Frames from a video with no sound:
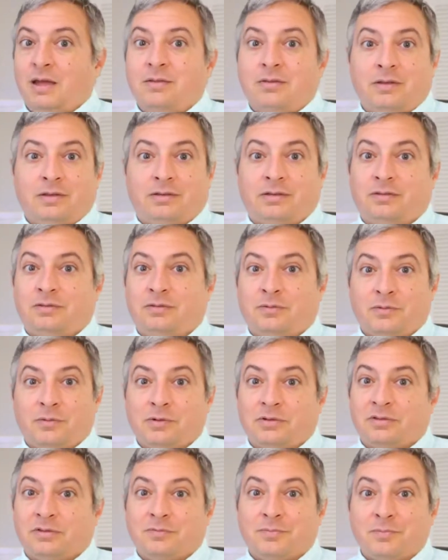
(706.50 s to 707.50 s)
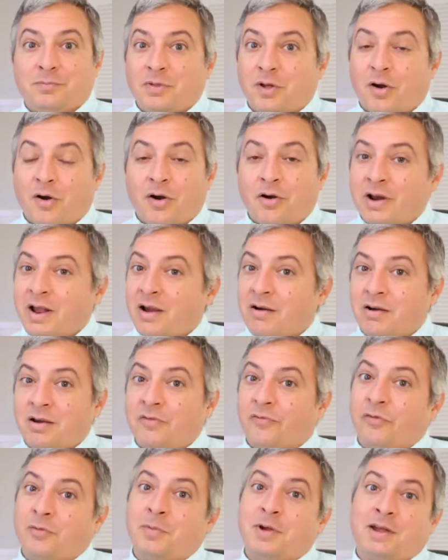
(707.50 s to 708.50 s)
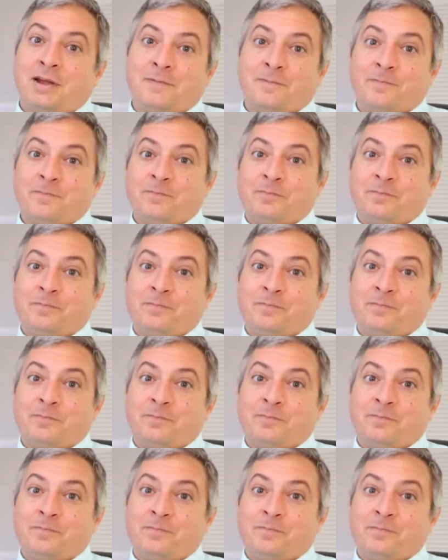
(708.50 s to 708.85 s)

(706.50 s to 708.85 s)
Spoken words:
this is the hard area for me.